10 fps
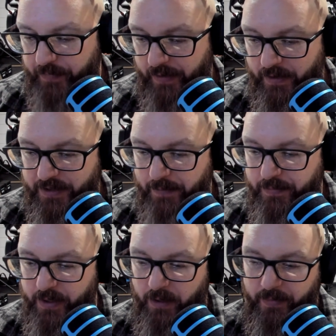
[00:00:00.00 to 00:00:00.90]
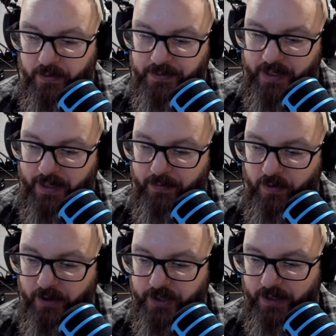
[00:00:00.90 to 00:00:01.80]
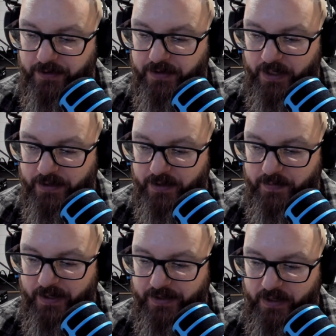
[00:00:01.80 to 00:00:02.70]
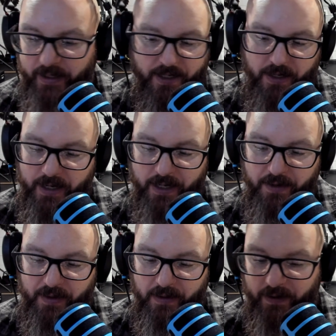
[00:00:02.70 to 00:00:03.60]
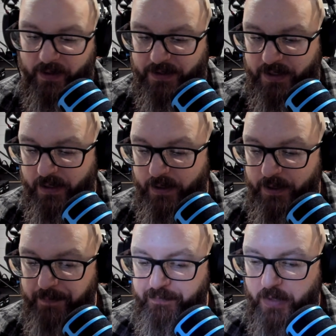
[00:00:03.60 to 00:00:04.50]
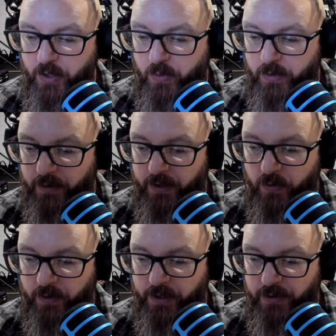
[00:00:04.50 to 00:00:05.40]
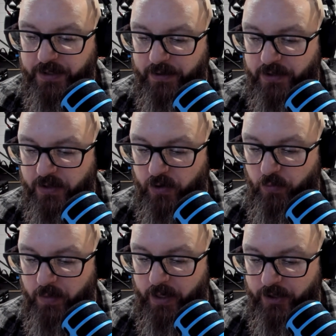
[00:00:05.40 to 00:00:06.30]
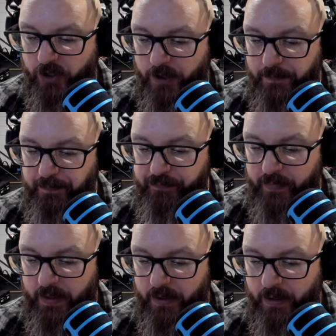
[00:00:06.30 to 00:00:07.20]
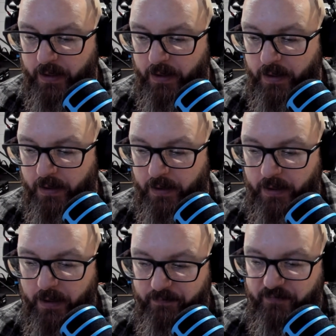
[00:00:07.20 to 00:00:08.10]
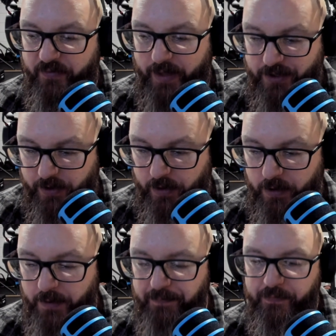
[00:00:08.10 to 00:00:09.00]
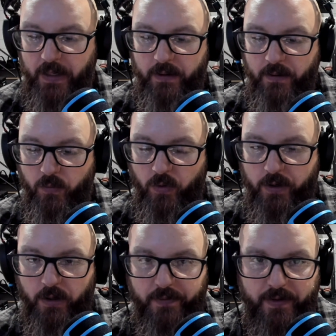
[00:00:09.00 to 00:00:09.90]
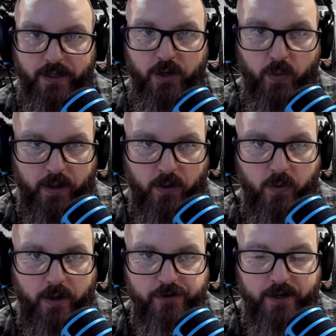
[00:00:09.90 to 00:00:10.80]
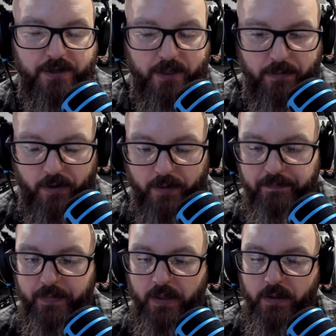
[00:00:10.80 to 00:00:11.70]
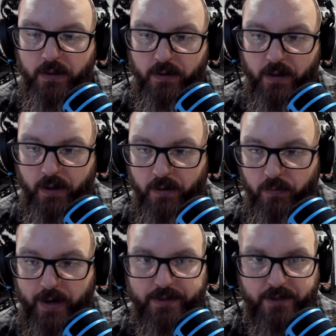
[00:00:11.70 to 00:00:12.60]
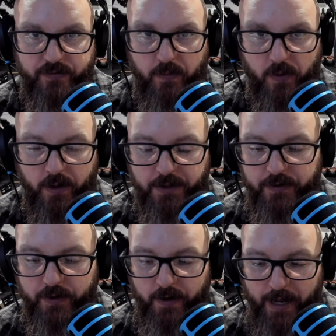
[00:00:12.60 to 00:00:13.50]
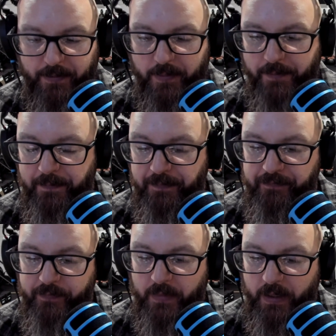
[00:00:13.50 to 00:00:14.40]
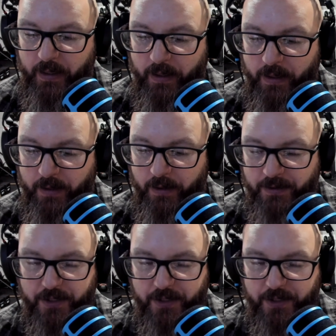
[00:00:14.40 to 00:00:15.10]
These abdominal type crunch exercises, basically anything like this, you are using so much hip flexor. We'll call it the QL, quadratus laborum, rectus femoris, your abdomen, and